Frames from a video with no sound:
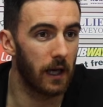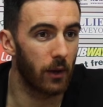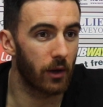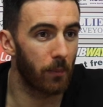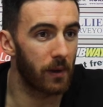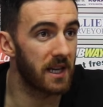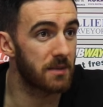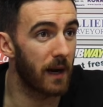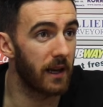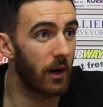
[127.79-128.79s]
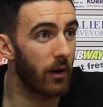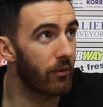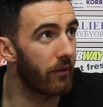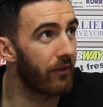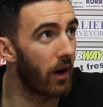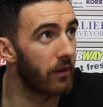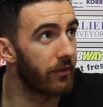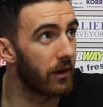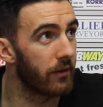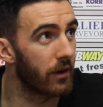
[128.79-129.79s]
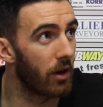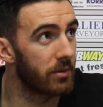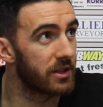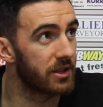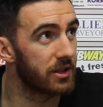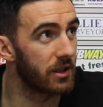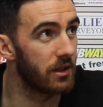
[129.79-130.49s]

we've got players back now. Everyone fighting for competition.